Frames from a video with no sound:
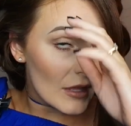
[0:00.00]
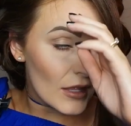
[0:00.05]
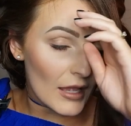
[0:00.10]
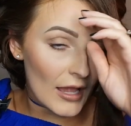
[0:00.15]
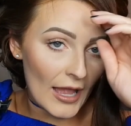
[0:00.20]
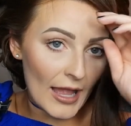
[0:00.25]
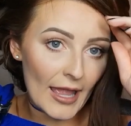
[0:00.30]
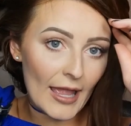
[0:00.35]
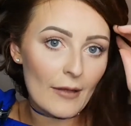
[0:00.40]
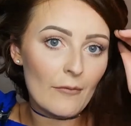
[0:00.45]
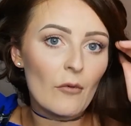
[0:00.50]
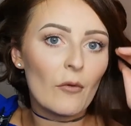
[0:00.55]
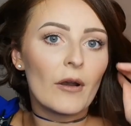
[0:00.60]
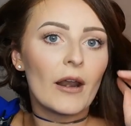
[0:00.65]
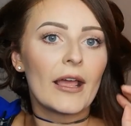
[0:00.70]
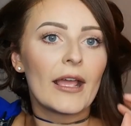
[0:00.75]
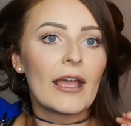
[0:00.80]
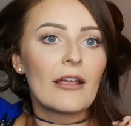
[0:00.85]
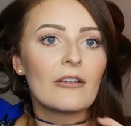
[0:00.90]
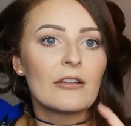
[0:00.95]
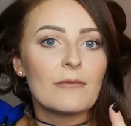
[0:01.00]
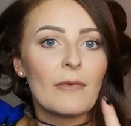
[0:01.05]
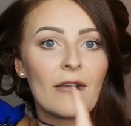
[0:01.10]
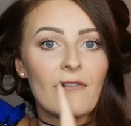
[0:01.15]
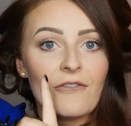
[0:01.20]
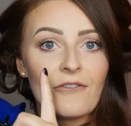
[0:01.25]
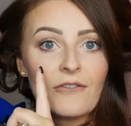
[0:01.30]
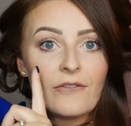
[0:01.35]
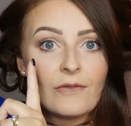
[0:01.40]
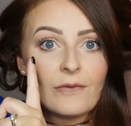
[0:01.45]
when I get to
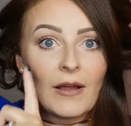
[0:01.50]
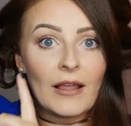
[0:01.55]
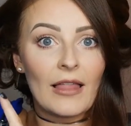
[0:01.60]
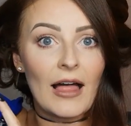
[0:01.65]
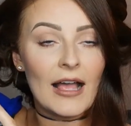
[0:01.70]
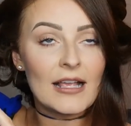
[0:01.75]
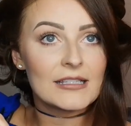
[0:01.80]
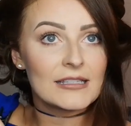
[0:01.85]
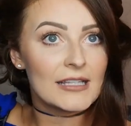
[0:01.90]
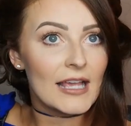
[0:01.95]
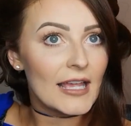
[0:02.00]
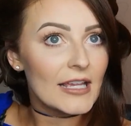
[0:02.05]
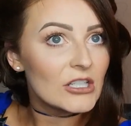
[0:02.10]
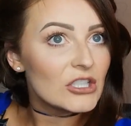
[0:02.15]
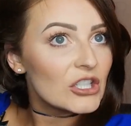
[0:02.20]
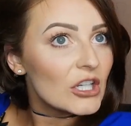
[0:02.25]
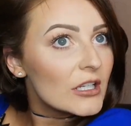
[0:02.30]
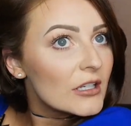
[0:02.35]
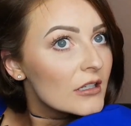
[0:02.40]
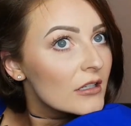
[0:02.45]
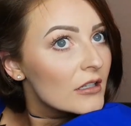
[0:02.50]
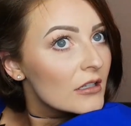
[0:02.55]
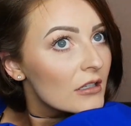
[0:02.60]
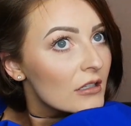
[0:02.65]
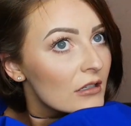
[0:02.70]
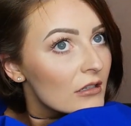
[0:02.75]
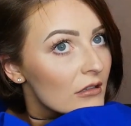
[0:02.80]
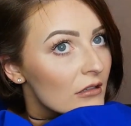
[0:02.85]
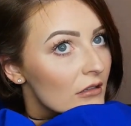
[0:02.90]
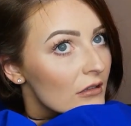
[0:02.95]
my last section,
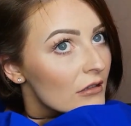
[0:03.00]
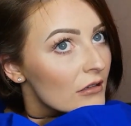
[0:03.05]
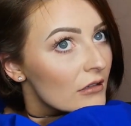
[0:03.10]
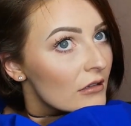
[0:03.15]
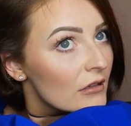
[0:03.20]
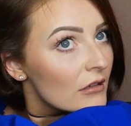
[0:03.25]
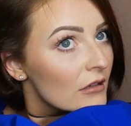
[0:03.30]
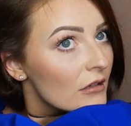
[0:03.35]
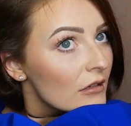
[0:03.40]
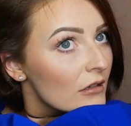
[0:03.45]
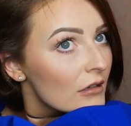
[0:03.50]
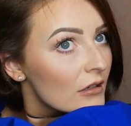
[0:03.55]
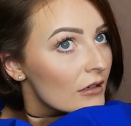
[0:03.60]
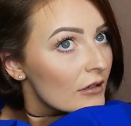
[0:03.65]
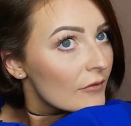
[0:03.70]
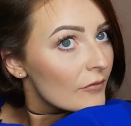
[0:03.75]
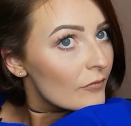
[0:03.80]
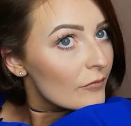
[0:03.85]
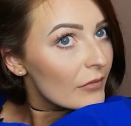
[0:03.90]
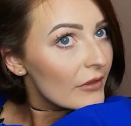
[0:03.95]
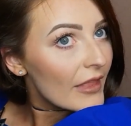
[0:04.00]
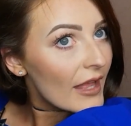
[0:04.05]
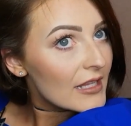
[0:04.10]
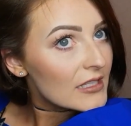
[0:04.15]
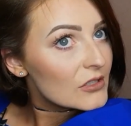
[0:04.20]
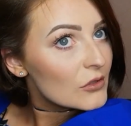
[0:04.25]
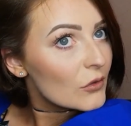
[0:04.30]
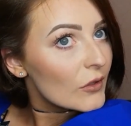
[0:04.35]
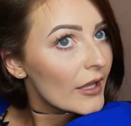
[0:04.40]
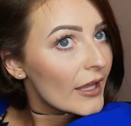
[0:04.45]
but
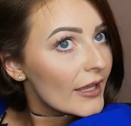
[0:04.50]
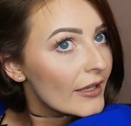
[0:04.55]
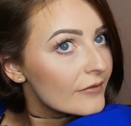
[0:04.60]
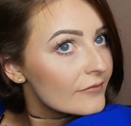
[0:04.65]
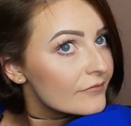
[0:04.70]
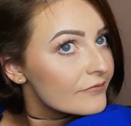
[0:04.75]
that's okay.